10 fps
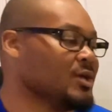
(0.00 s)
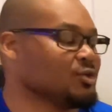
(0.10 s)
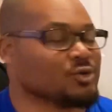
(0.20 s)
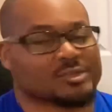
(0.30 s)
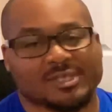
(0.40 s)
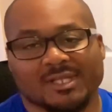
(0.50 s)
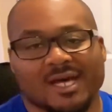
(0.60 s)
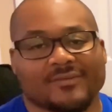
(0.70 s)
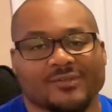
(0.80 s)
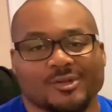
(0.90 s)
You're going to see a
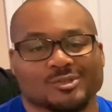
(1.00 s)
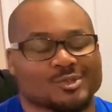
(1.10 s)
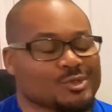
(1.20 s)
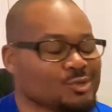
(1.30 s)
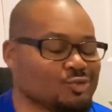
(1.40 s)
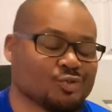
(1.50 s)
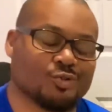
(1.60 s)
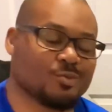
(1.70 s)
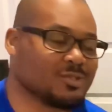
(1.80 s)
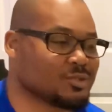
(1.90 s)
lot of videos on
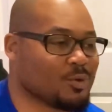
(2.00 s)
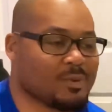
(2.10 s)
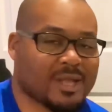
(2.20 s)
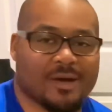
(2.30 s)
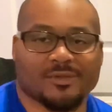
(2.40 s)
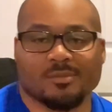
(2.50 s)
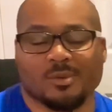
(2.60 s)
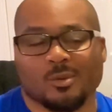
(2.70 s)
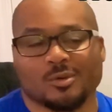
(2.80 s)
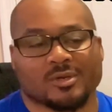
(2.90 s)
YouTube. There's so many out there,
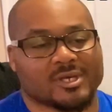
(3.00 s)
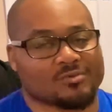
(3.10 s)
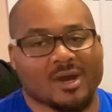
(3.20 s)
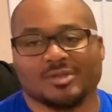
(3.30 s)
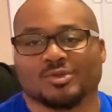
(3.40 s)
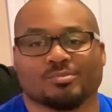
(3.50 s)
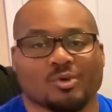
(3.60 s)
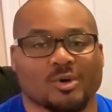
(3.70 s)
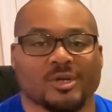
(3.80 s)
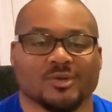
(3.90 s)
but we're going to get right to the
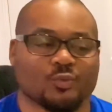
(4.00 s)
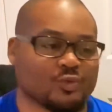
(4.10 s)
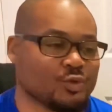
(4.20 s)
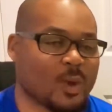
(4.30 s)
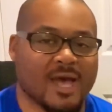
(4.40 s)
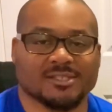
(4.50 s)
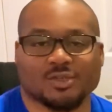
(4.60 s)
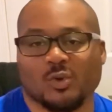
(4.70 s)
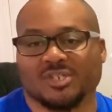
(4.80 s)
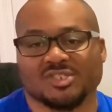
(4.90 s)
point. You ask the
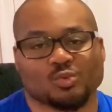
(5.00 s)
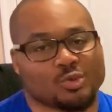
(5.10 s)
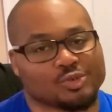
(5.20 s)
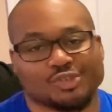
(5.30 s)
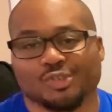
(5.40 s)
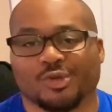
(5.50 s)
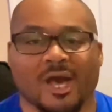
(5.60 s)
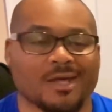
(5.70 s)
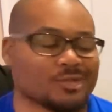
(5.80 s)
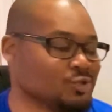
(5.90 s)
questions, we're going to show you
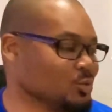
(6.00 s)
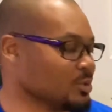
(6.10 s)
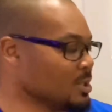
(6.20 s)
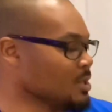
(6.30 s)
how to do it.